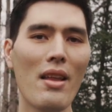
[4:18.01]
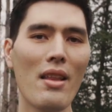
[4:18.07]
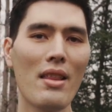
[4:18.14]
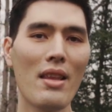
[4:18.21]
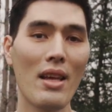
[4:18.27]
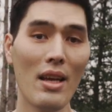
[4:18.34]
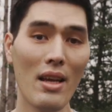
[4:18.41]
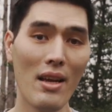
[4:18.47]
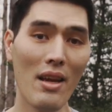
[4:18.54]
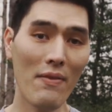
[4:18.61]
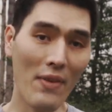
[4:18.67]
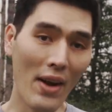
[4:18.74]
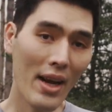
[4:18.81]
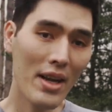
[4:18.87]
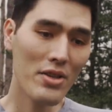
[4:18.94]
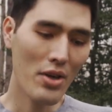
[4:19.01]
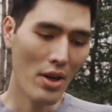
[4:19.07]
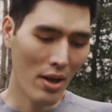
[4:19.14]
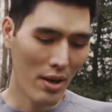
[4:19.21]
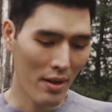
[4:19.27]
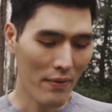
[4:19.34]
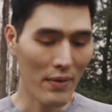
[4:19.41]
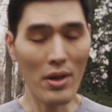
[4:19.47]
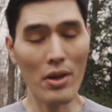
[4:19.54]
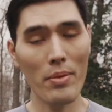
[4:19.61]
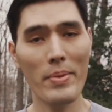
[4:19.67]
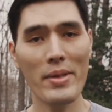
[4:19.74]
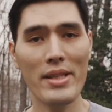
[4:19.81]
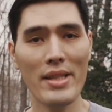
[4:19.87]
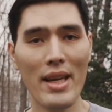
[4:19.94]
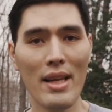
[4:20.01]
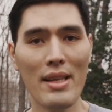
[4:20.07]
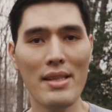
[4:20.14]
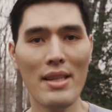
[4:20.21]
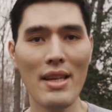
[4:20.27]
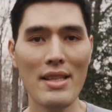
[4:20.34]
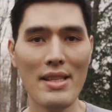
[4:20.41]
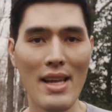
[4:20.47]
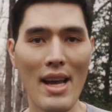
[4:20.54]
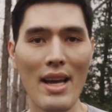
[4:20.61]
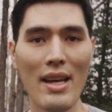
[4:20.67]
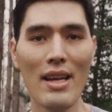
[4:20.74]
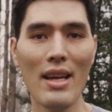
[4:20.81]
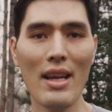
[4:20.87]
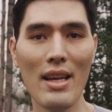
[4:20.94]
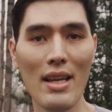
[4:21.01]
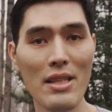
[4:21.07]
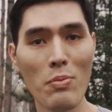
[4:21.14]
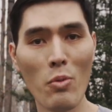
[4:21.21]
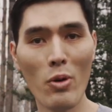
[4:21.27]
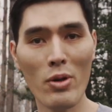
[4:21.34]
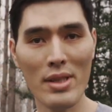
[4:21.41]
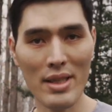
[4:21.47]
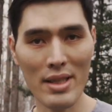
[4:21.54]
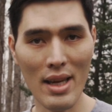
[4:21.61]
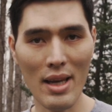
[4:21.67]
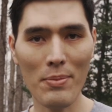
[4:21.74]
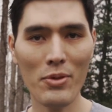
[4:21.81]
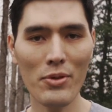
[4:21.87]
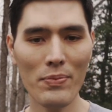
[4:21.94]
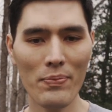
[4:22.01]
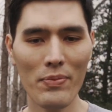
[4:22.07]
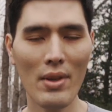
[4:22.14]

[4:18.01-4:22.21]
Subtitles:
the advantage of an open stance is that it is more stable